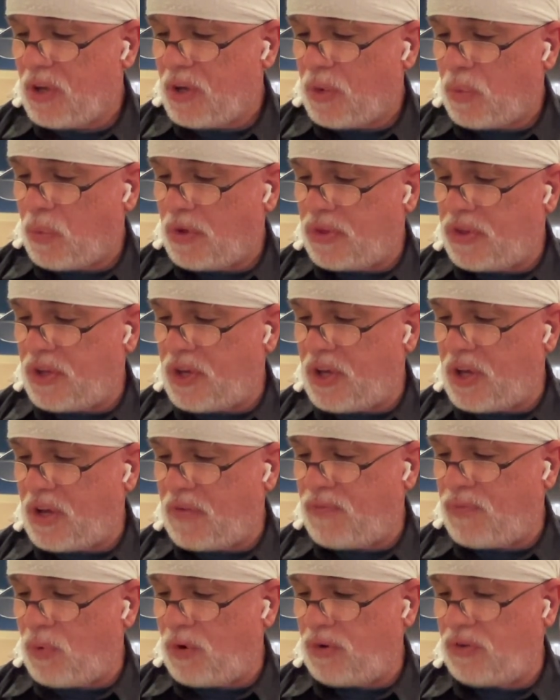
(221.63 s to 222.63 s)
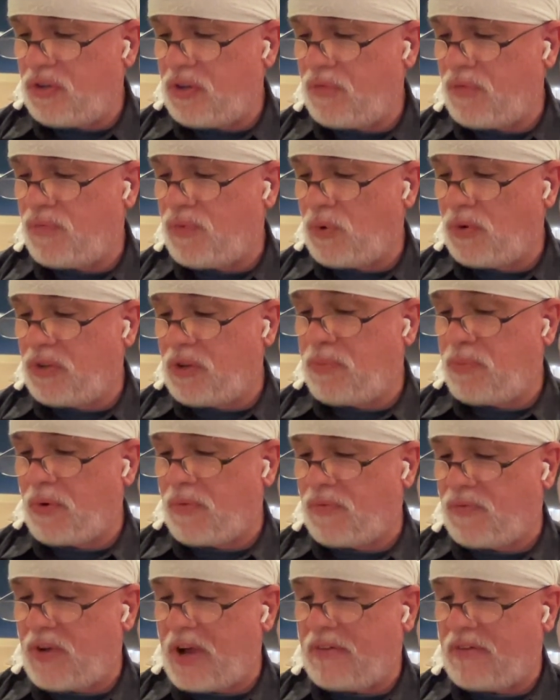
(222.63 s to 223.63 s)
with a
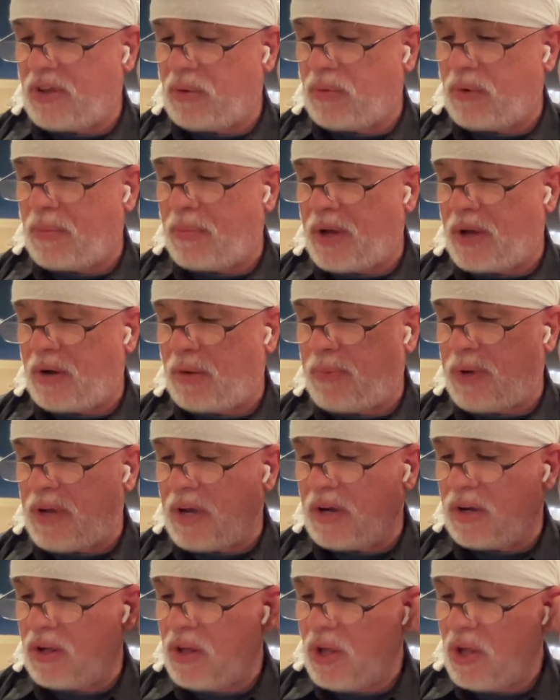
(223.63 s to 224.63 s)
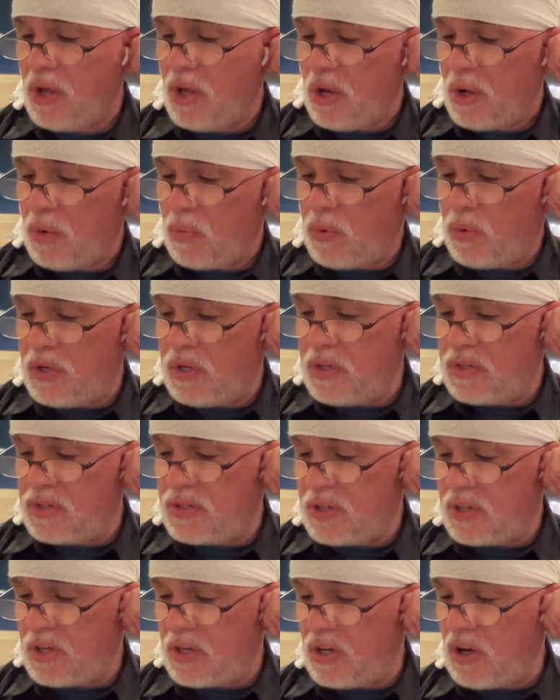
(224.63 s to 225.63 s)
14.5 kilowatt battery pack was
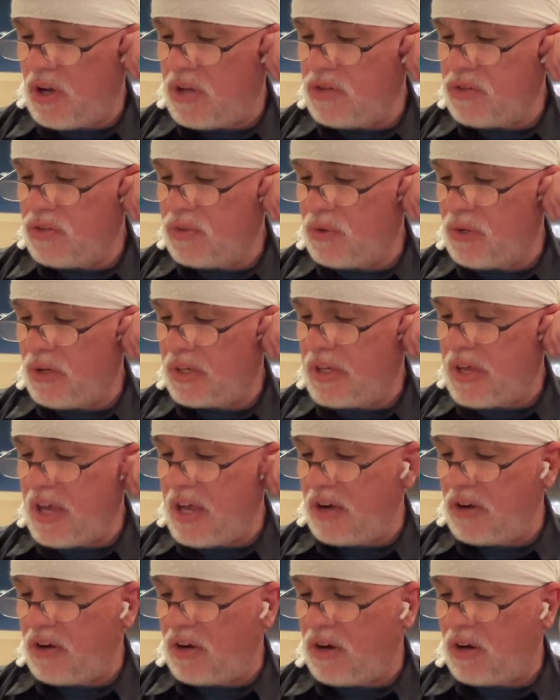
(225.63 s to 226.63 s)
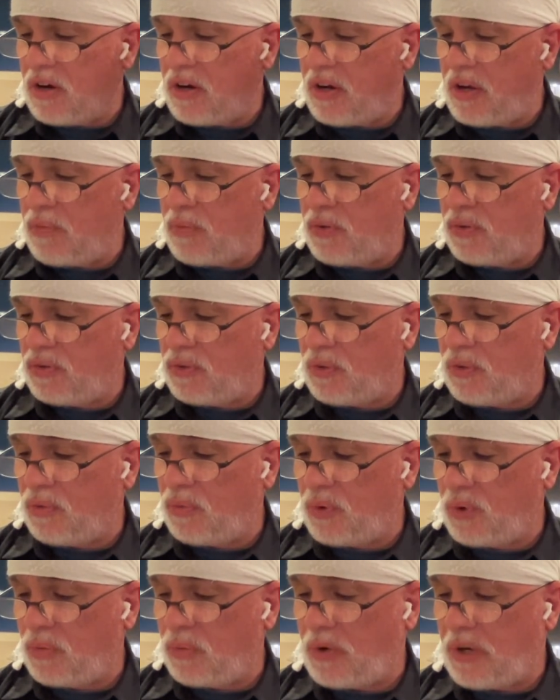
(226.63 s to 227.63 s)
also a K car and was sold
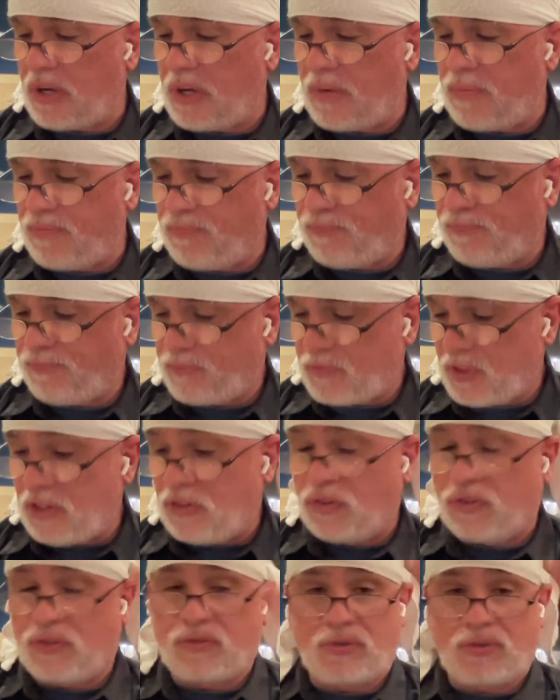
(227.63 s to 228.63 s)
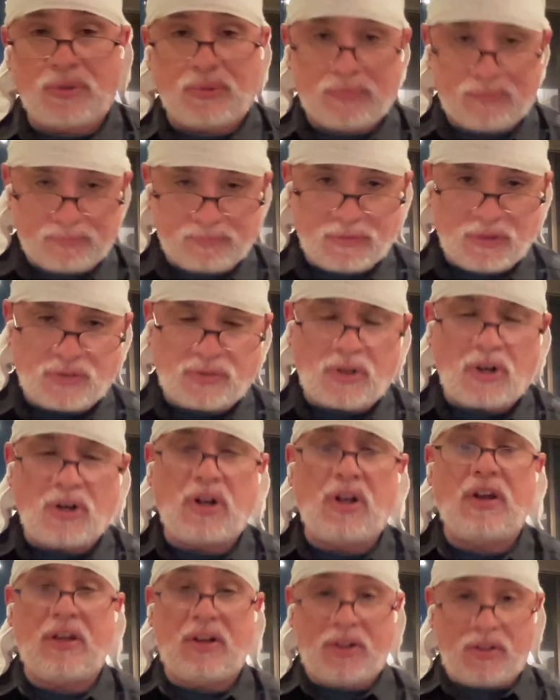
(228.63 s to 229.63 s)
worldwide. This is true. It started
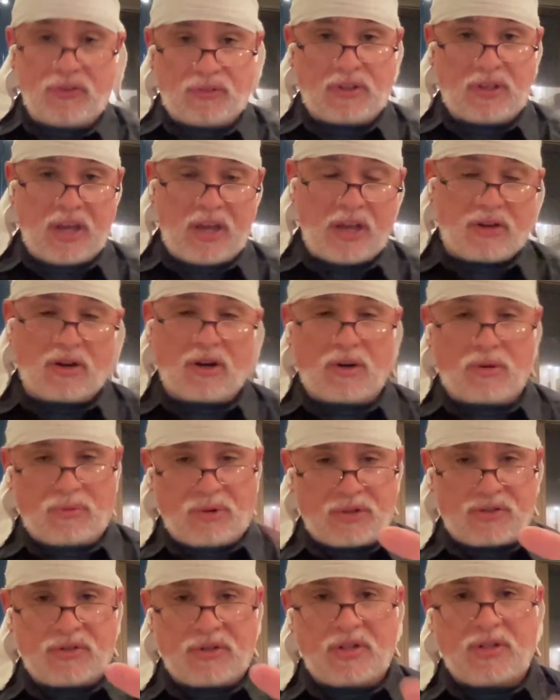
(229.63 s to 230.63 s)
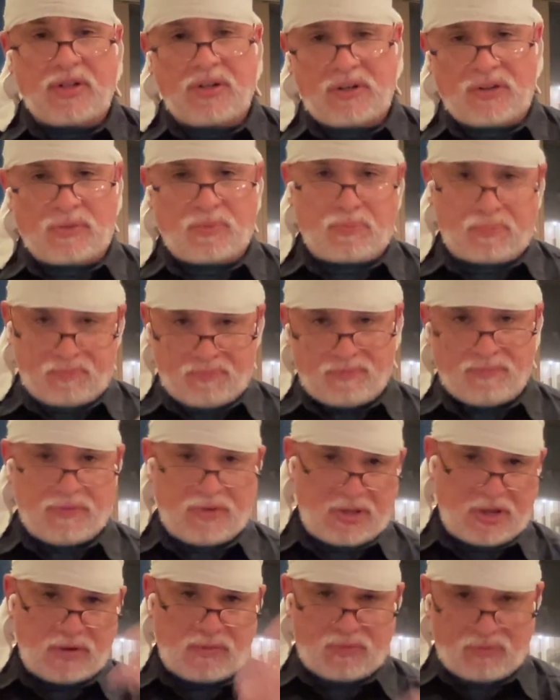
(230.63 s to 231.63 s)
out. It is a K car originally, and
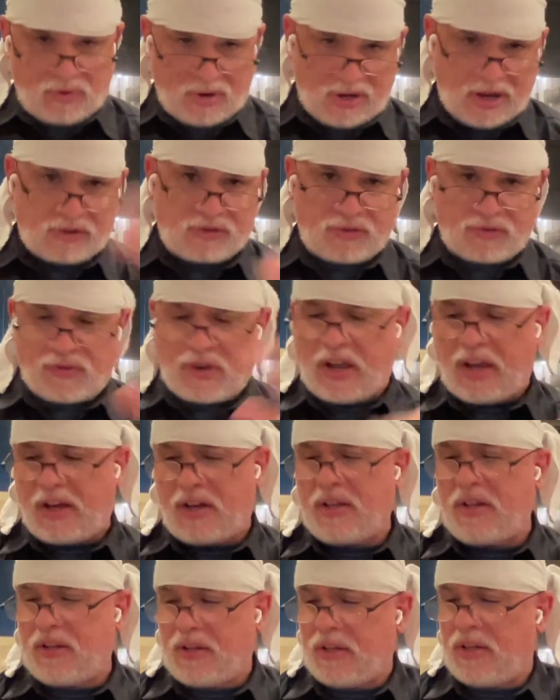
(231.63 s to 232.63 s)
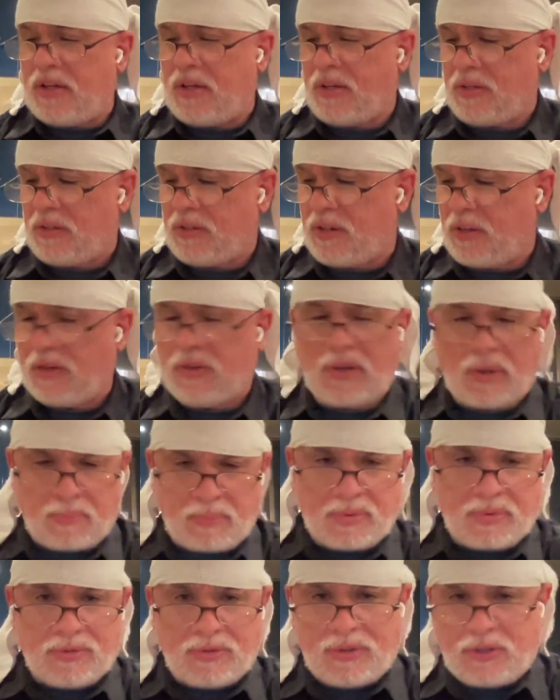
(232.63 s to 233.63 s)
they electrified it, and it did end
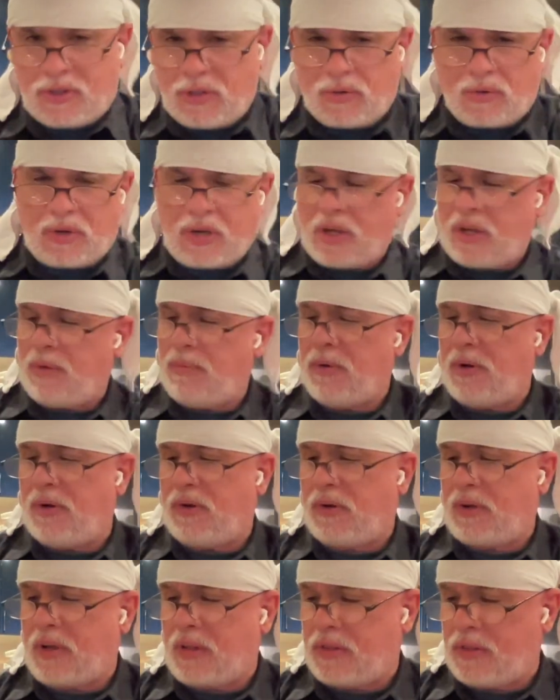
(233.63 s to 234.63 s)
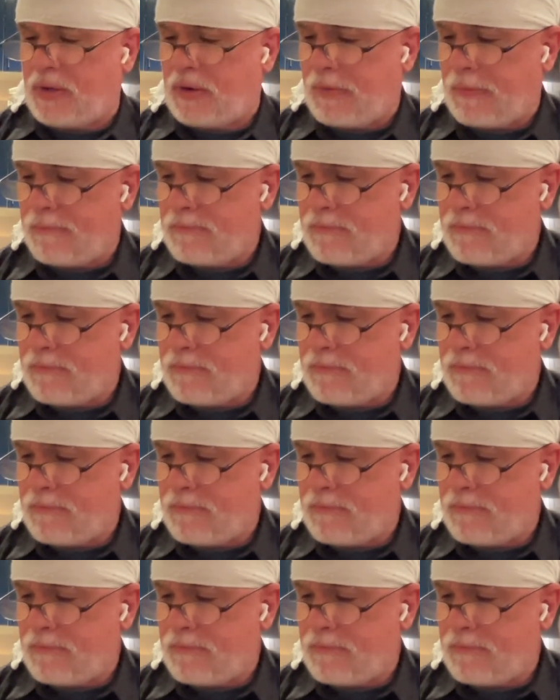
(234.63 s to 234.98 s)
up in the UK and America. I think.